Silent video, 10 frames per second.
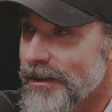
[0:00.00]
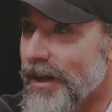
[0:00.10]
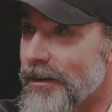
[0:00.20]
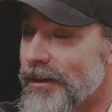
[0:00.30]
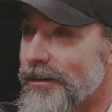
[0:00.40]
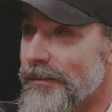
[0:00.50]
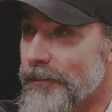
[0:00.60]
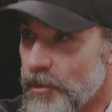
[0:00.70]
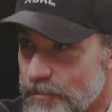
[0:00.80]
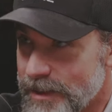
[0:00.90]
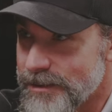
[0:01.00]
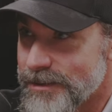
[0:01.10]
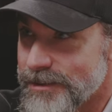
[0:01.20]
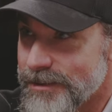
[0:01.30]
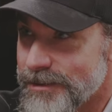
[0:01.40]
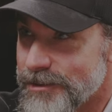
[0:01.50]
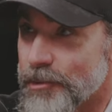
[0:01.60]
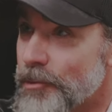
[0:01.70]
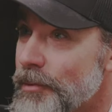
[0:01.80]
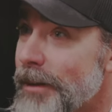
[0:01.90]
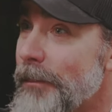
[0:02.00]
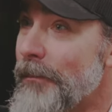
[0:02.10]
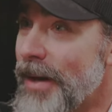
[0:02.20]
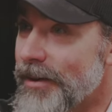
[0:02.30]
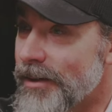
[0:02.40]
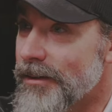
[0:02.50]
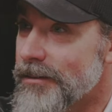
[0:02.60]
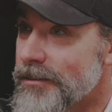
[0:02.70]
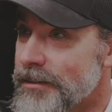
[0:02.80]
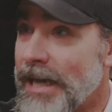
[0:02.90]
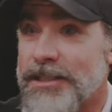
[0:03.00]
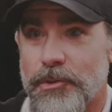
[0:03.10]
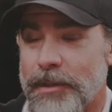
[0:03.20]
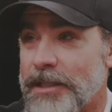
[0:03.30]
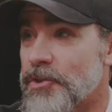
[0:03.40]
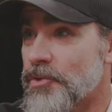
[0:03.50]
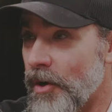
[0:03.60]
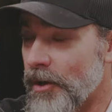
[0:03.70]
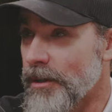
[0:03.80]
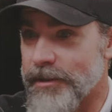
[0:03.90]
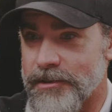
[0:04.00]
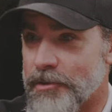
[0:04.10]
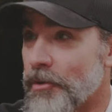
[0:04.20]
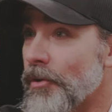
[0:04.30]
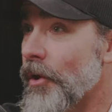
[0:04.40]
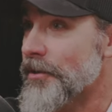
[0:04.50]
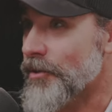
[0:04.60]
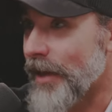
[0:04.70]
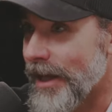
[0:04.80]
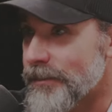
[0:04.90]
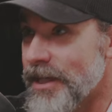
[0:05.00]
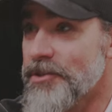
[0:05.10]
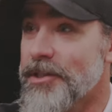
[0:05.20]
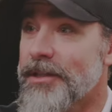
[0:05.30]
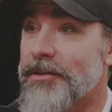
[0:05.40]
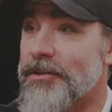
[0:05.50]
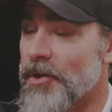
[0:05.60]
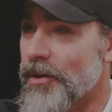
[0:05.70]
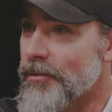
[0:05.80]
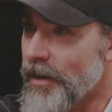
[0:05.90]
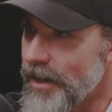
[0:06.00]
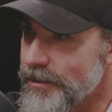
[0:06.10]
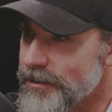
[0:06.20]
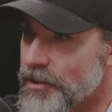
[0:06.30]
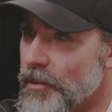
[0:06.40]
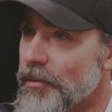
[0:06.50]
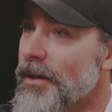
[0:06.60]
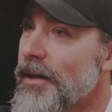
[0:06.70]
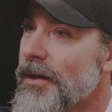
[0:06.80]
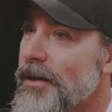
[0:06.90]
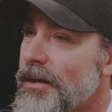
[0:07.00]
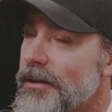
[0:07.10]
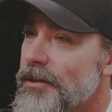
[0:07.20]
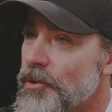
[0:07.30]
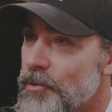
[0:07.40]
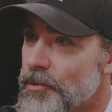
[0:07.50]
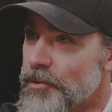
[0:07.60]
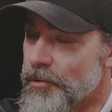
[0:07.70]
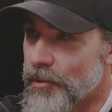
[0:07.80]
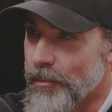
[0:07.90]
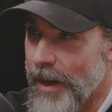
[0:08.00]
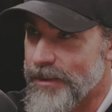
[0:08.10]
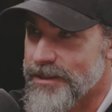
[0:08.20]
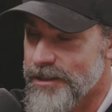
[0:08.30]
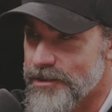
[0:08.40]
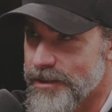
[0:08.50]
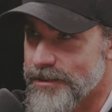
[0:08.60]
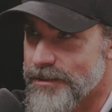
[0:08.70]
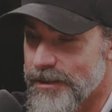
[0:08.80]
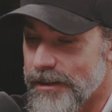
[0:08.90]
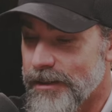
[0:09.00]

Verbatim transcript: at movements. So you get better. Yes, you get stronger, but there's a neurological adaptation. There's all right. So you do the repetitions.